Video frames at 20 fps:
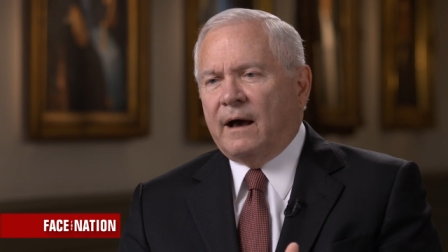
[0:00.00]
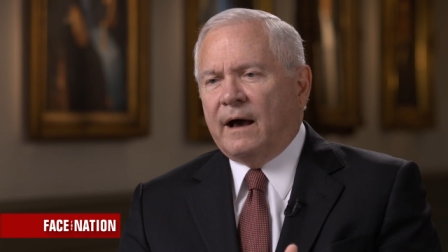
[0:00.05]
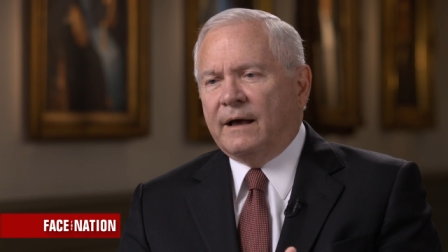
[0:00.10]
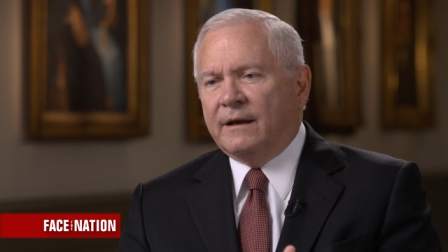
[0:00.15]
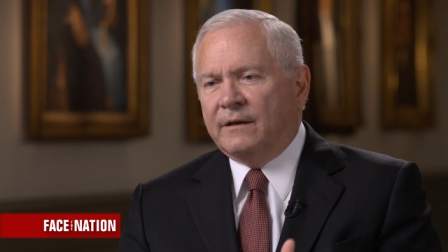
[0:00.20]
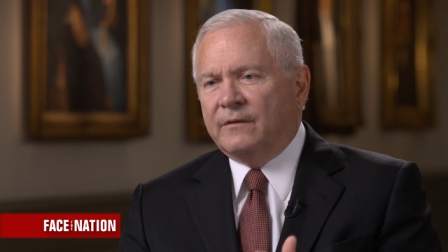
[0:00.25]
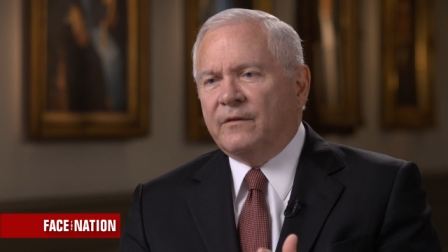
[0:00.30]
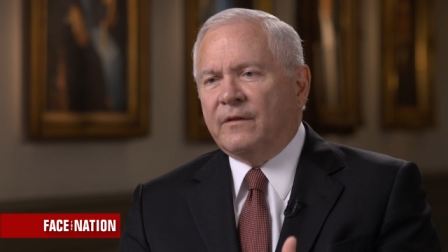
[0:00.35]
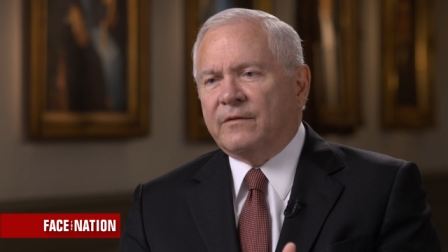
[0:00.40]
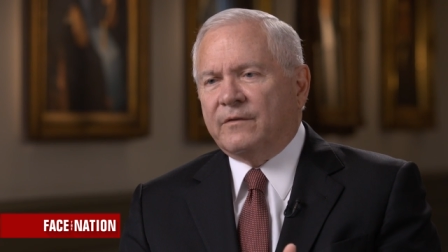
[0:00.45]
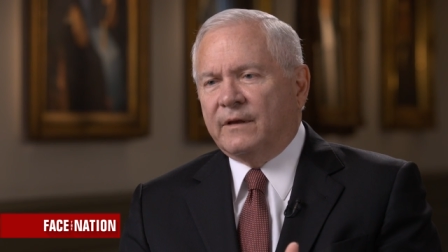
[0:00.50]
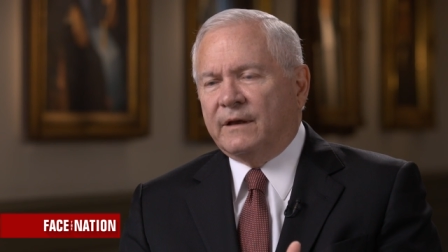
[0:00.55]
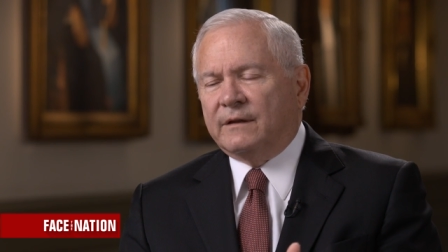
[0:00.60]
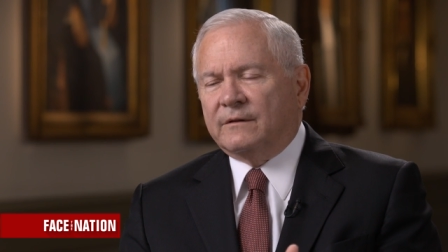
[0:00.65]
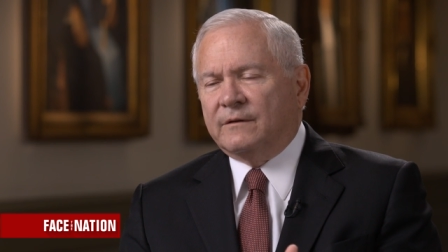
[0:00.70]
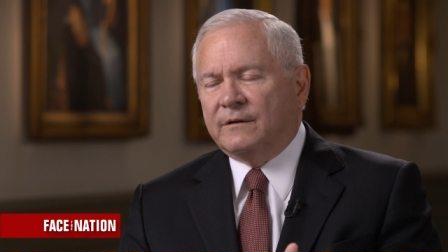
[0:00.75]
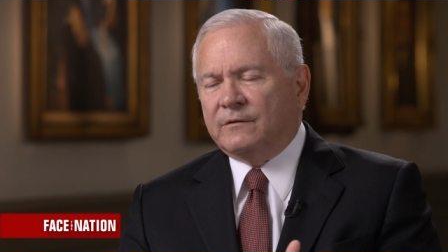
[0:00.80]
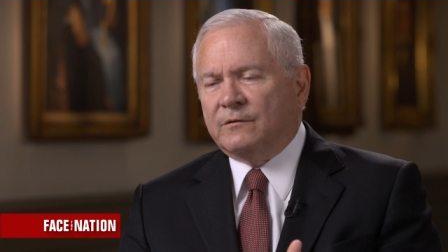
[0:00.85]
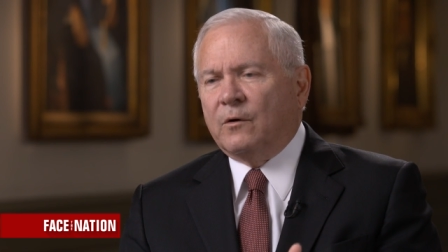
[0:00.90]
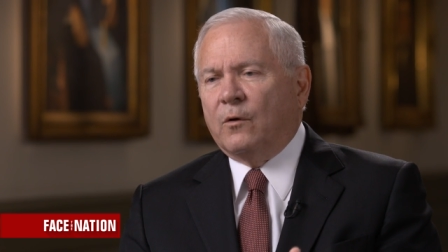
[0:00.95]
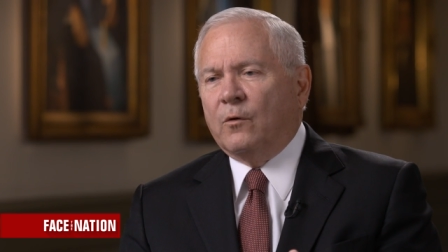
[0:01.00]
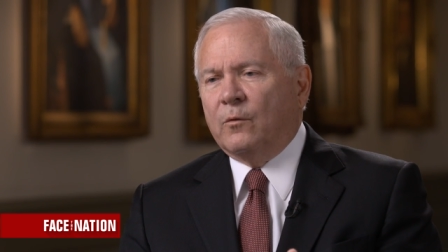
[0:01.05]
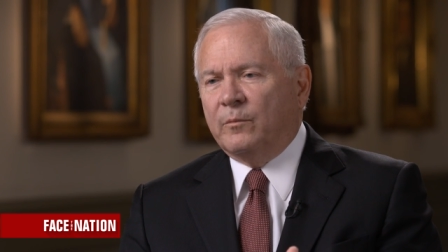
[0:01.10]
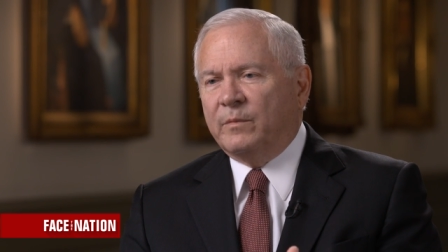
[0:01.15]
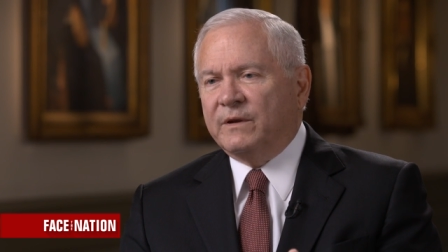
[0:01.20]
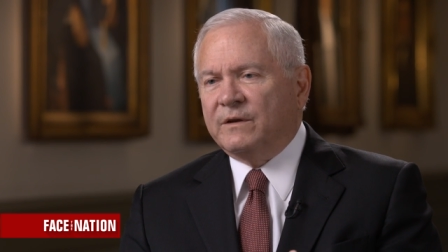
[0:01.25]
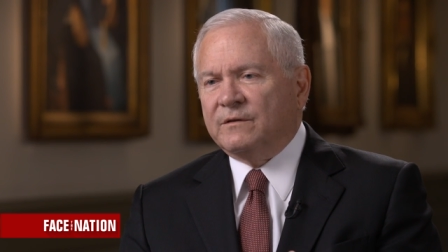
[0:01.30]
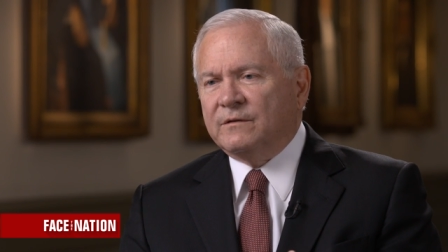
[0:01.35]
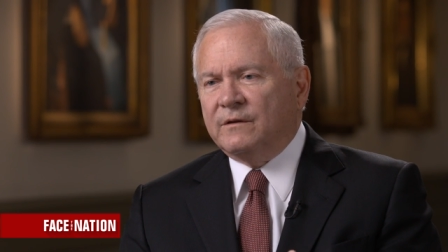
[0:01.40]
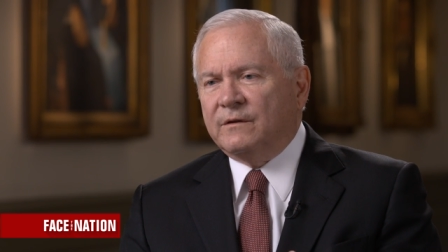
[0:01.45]
I didn't think this whole
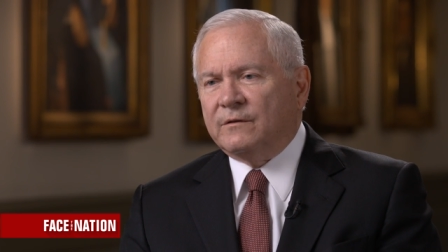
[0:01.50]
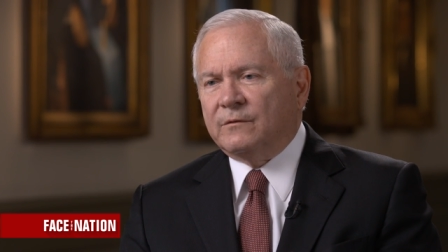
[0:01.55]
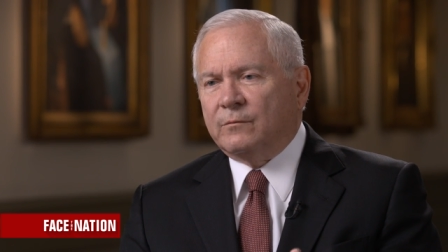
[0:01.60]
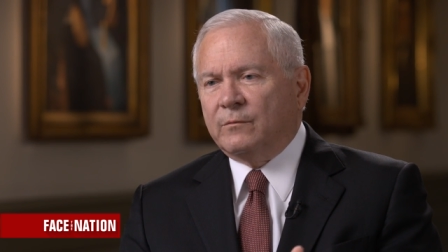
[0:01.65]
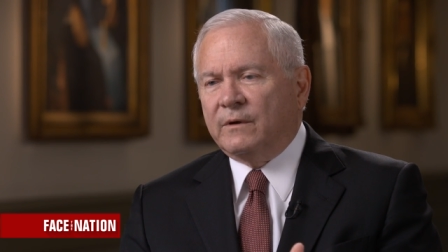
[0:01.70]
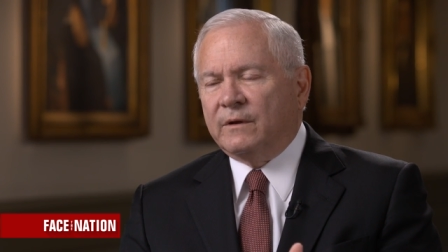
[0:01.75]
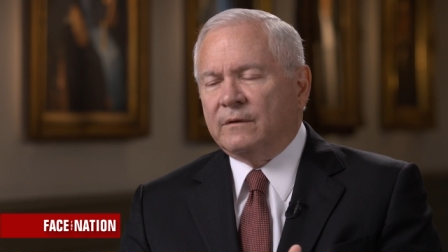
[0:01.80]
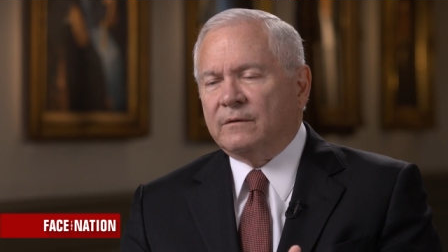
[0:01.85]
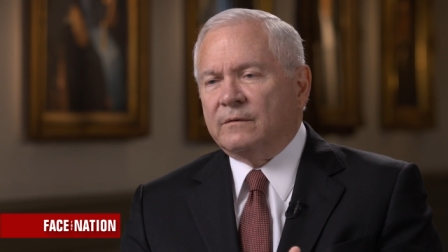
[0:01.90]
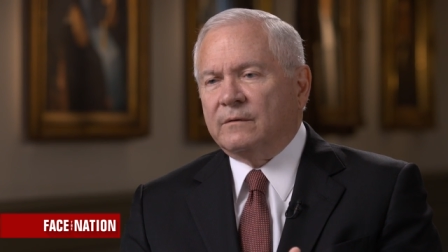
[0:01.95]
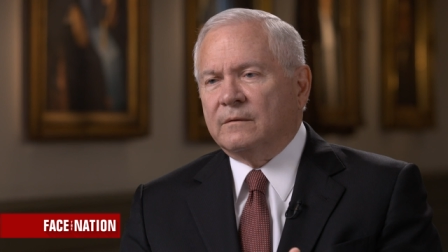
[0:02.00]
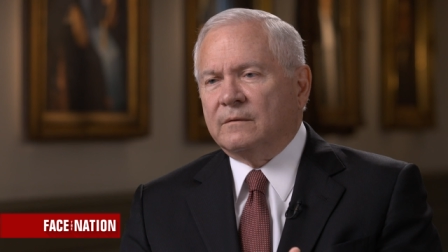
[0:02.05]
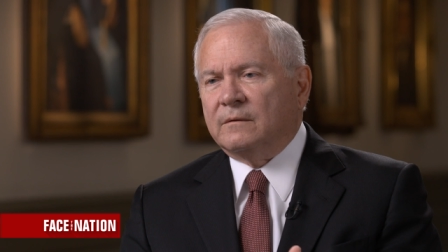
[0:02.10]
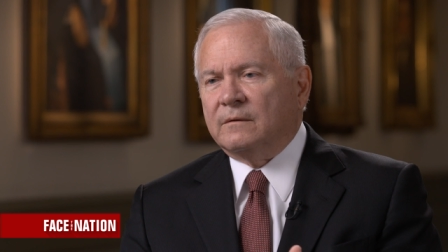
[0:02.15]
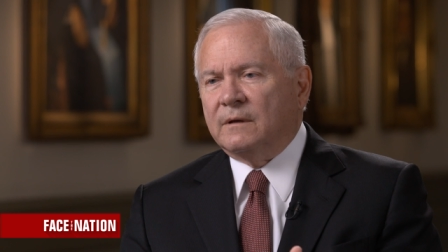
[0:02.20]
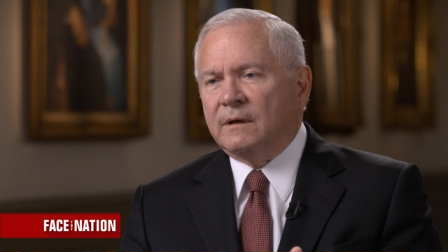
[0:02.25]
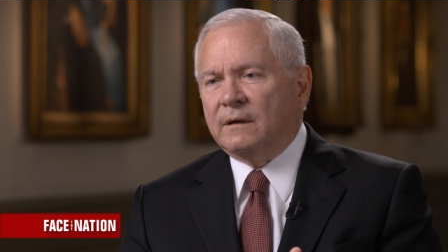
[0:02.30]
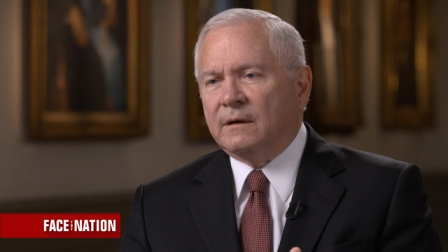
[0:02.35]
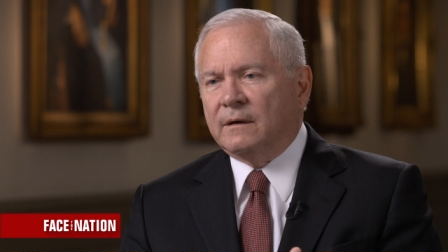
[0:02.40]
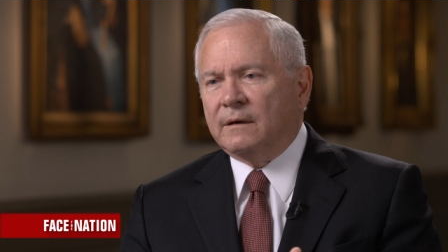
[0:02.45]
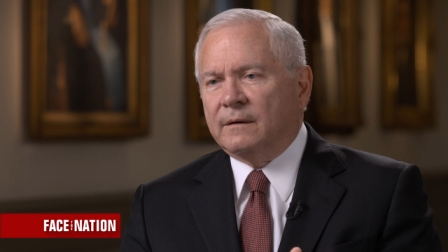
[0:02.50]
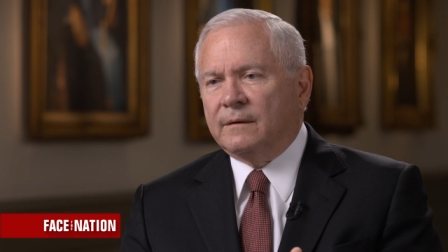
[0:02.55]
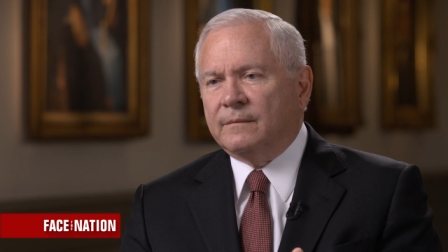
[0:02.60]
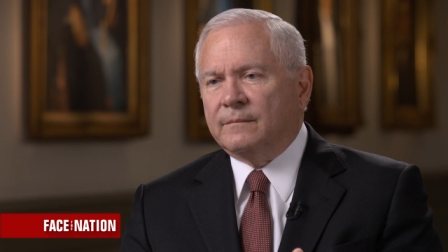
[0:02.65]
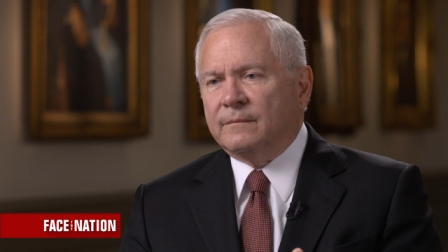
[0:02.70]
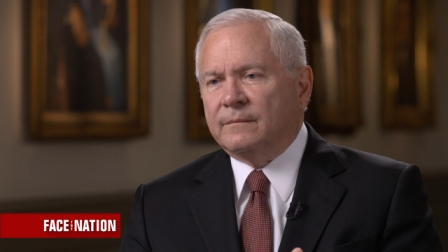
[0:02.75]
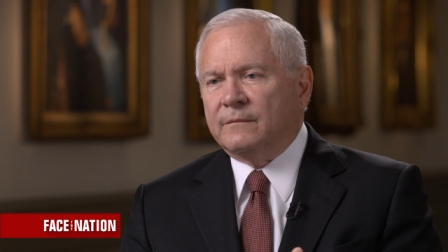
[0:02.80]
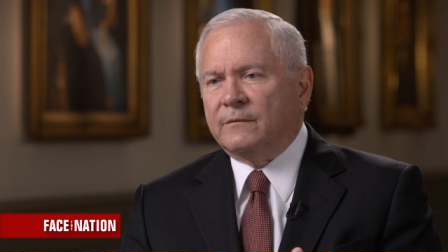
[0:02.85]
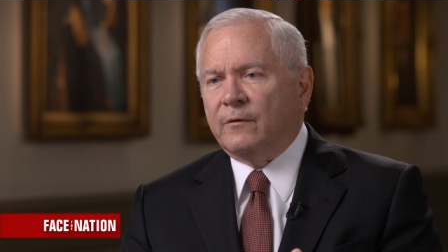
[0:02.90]
business with um,